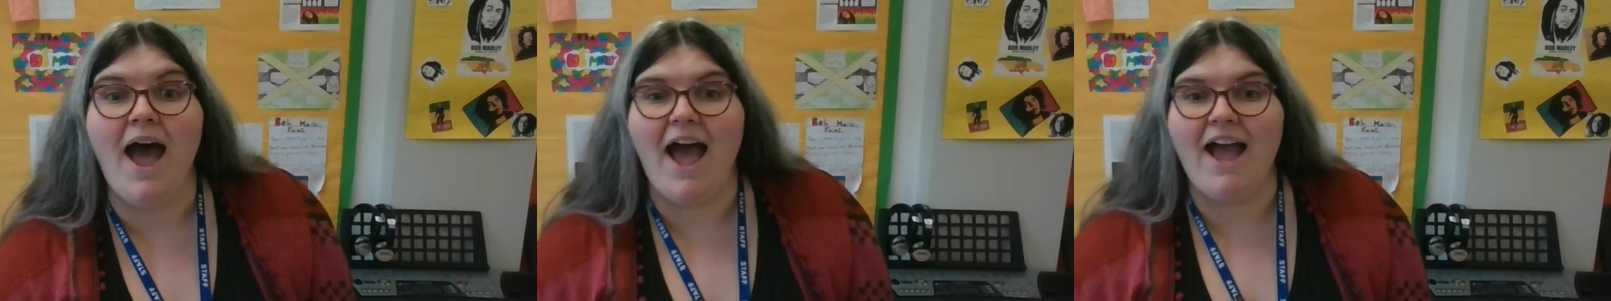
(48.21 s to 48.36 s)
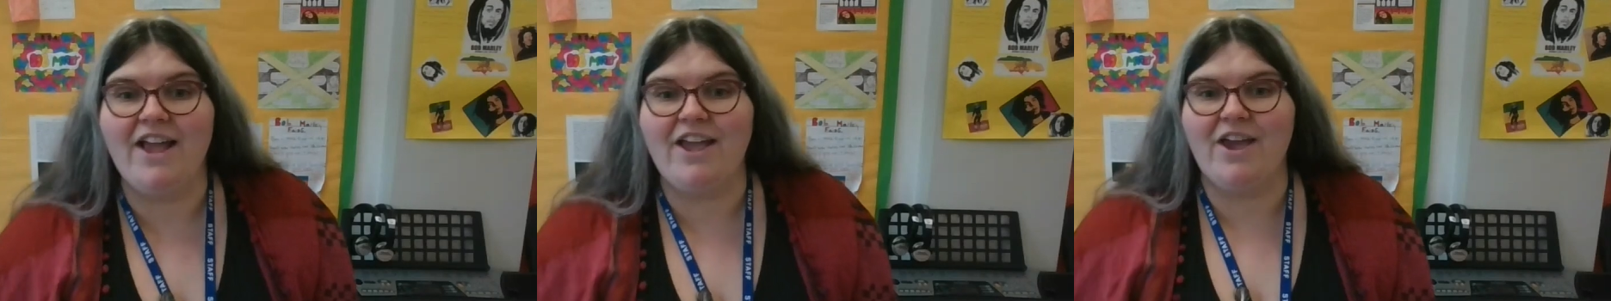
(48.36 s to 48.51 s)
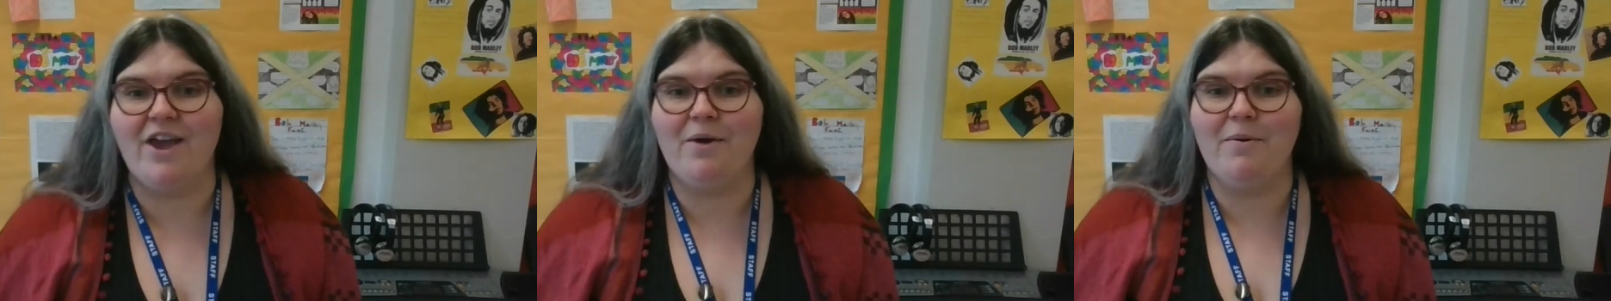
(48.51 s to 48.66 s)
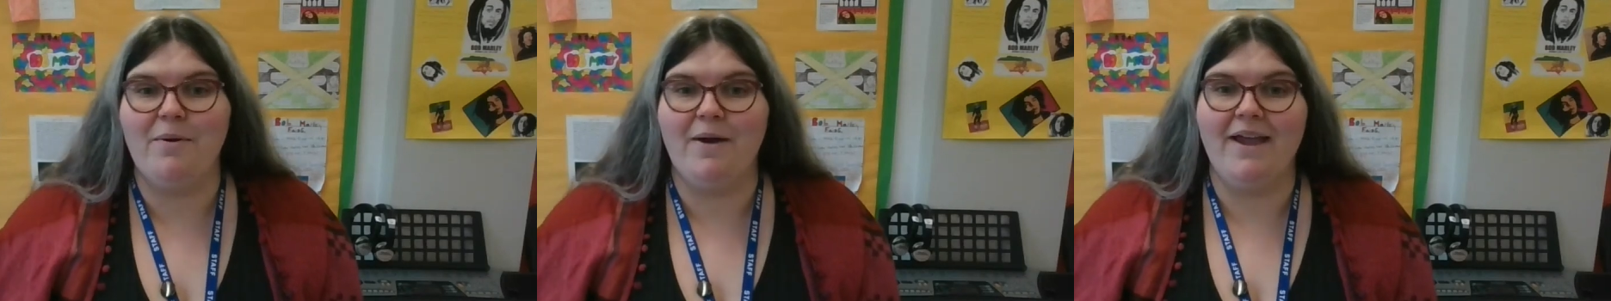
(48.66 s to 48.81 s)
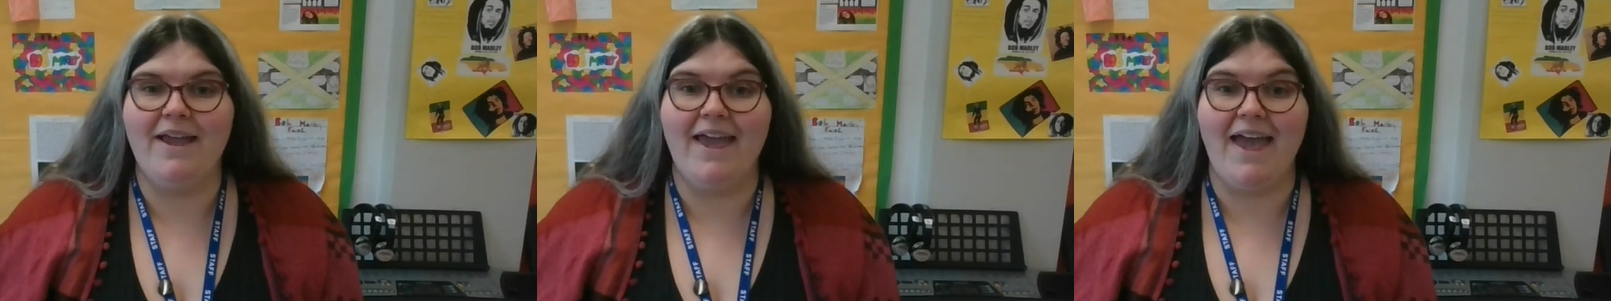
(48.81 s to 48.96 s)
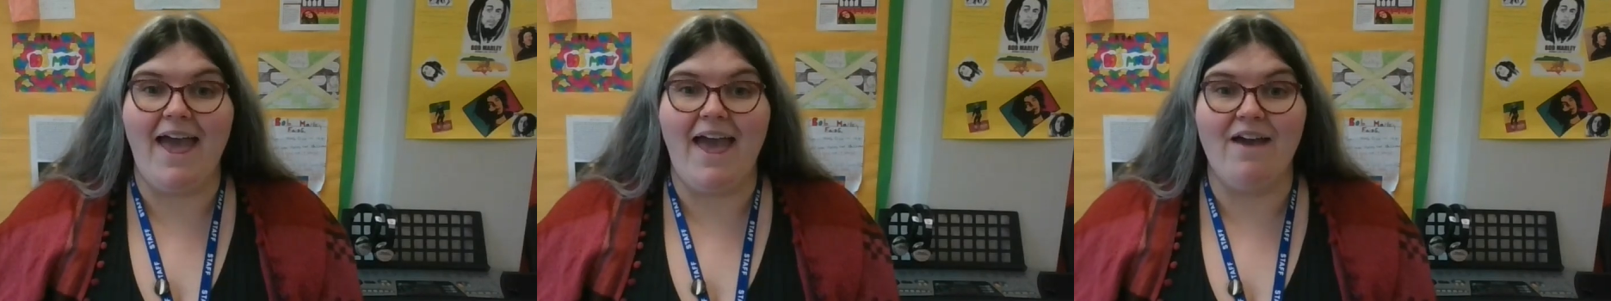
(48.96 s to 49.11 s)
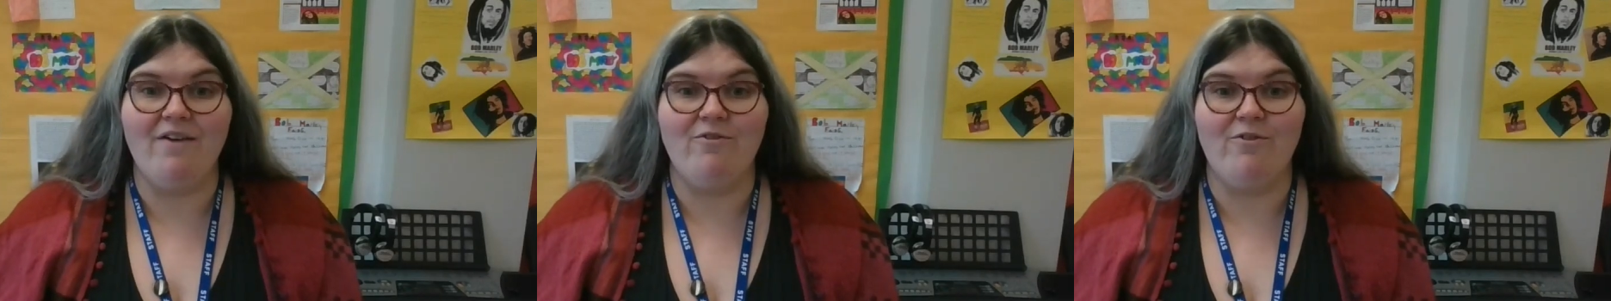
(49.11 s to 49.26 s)
and go and
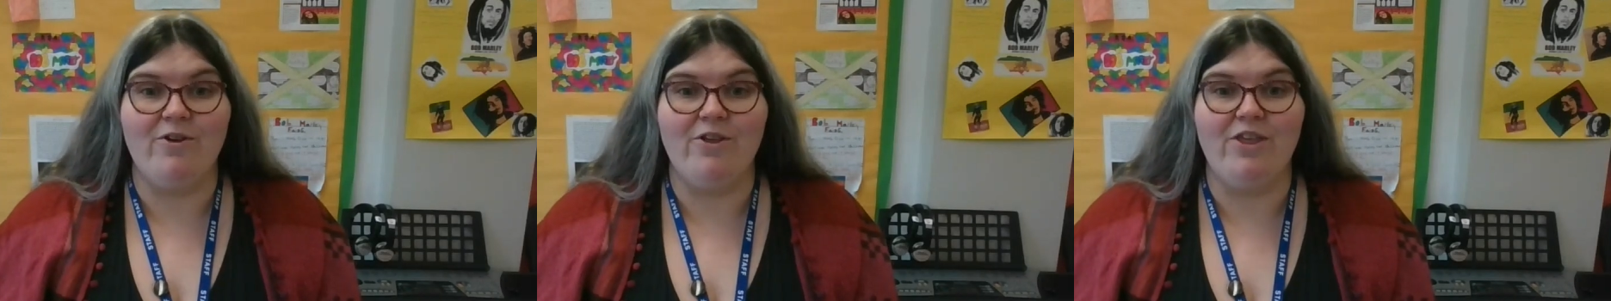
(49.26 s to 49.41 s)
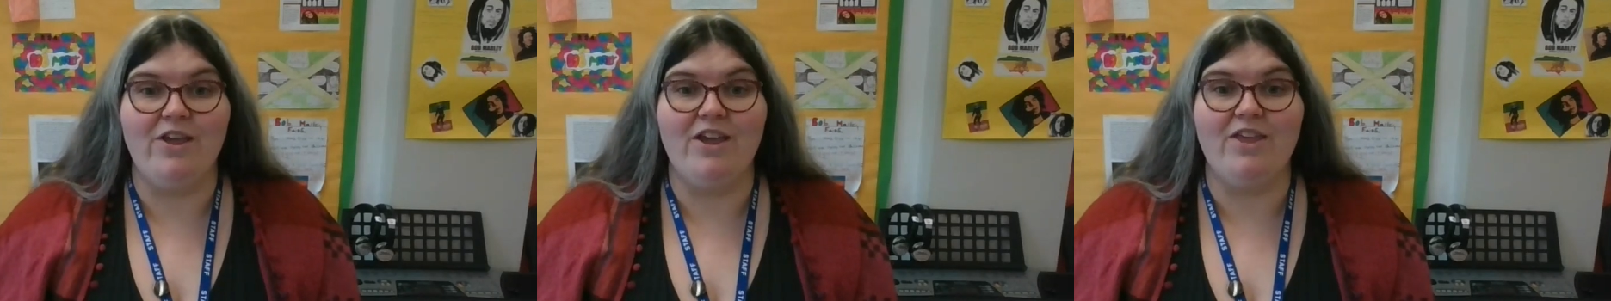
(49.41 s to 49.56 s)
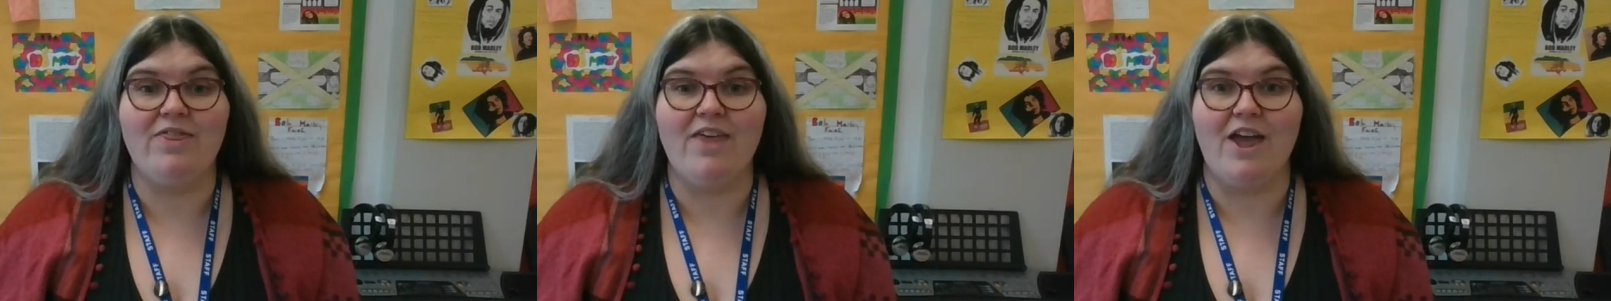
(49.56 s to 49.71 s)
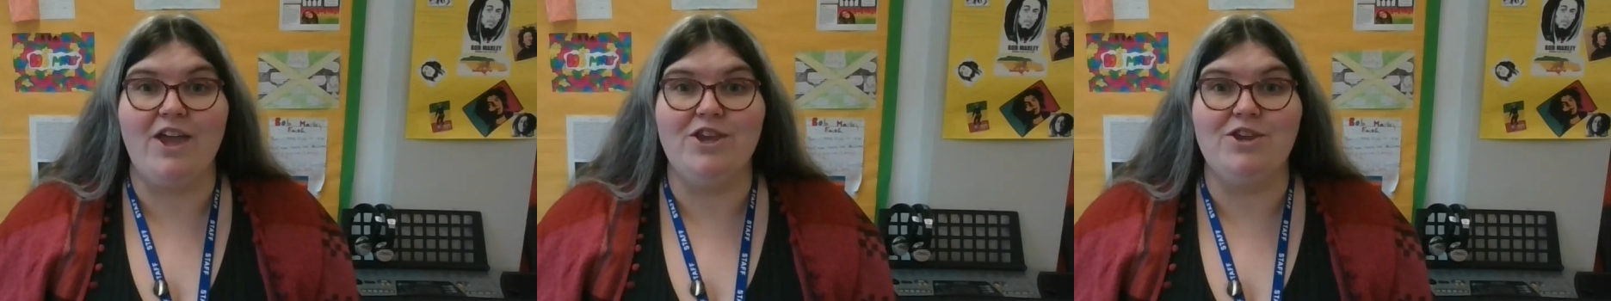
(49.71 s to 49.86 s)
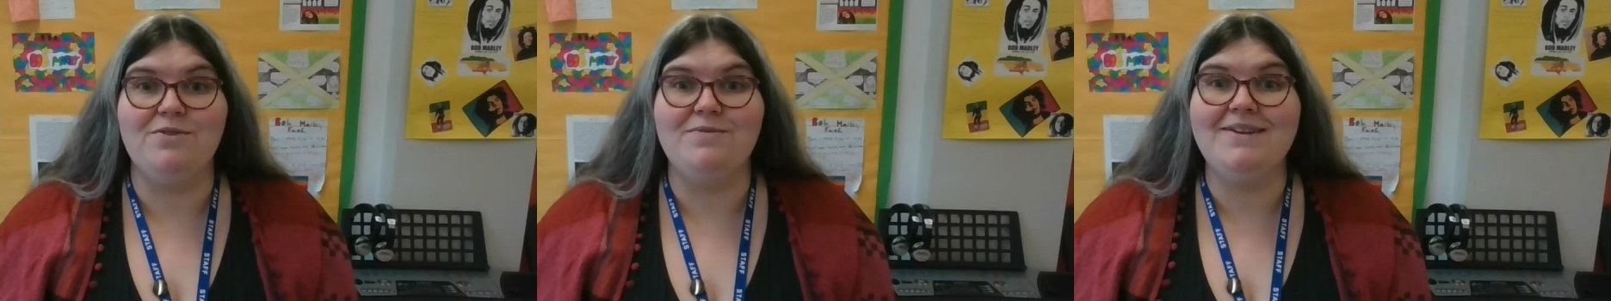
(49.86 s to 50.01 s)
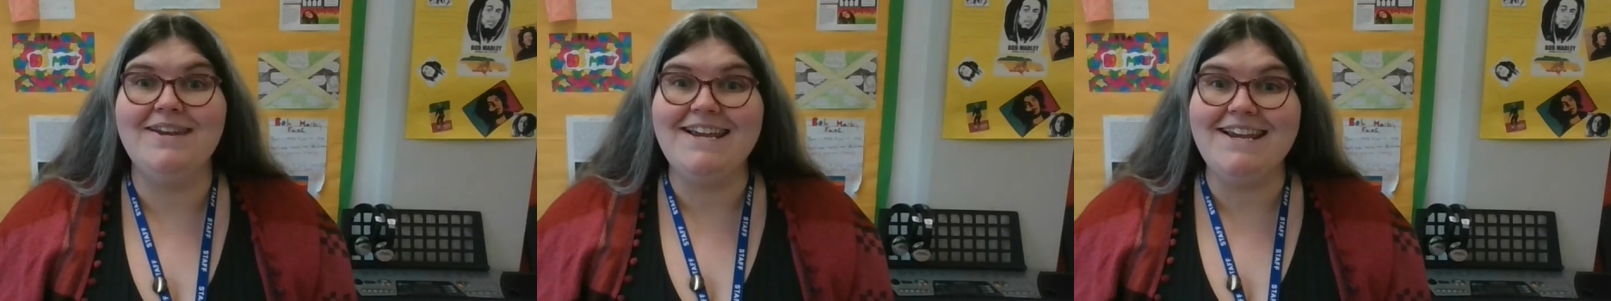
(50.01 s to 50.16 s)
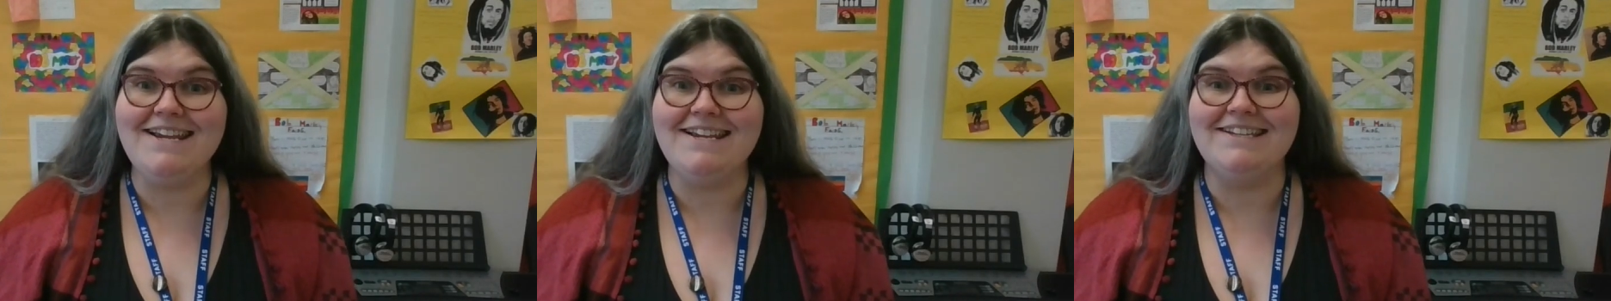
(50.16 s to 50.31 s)
get everything that you
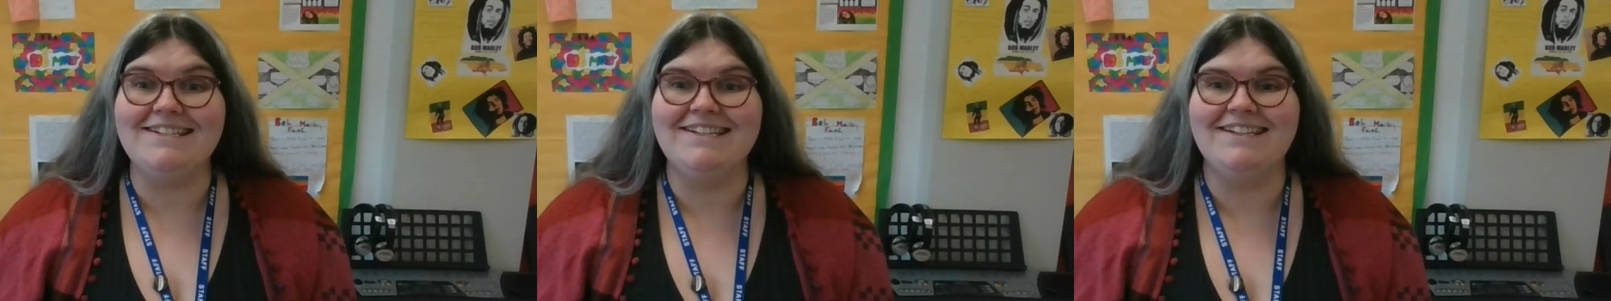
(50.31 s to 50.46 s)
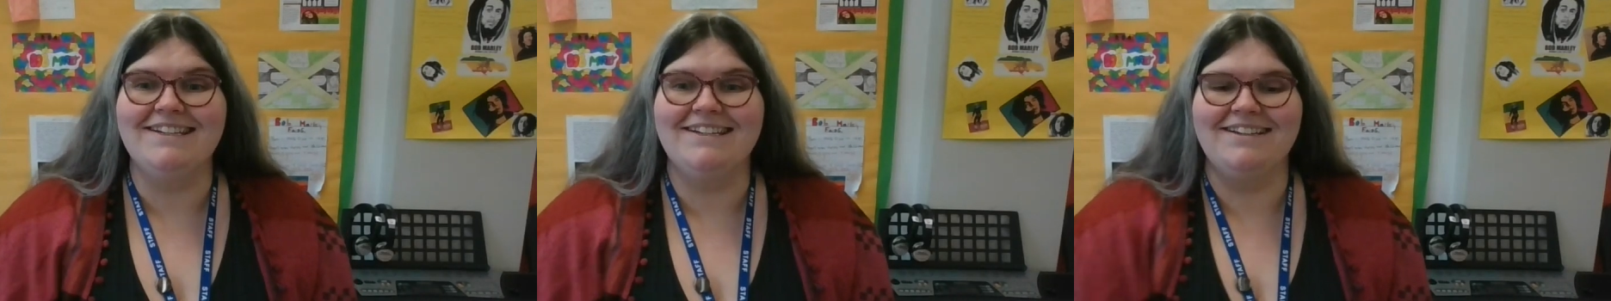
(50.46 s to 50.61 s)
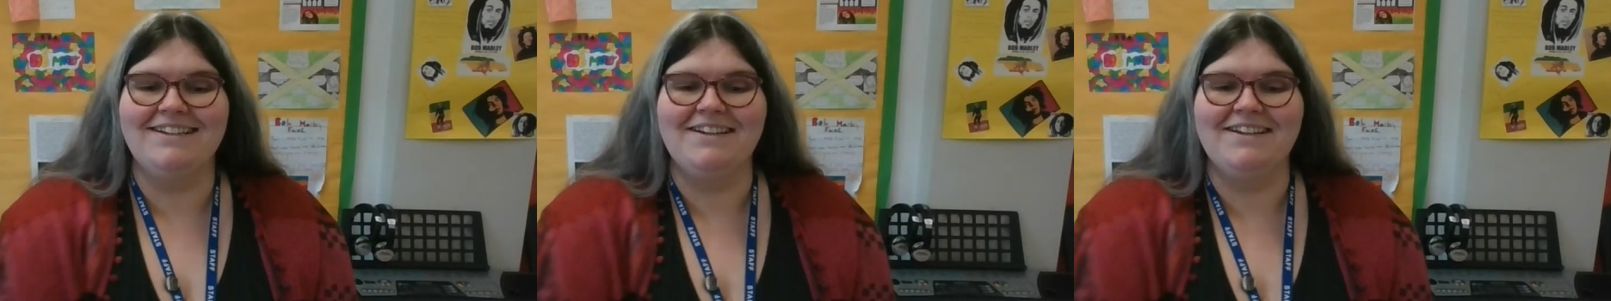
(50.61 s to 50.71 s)
need.